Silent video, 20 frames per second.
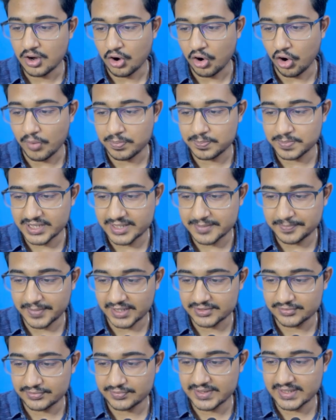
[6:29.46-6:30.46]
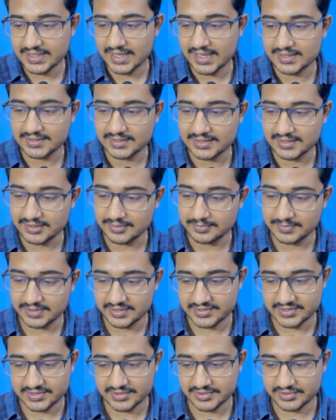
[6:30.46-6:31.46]
Optic pathway and the nerve
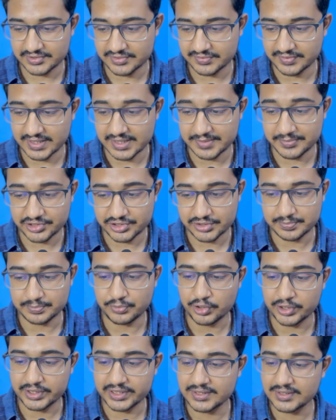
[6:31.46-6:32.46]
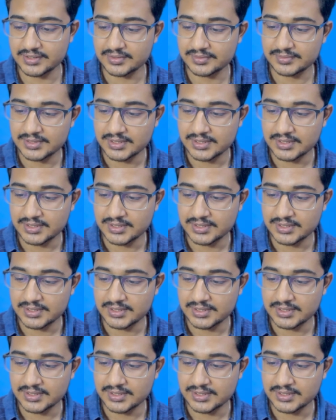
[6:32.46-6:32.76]
lesions, very much important.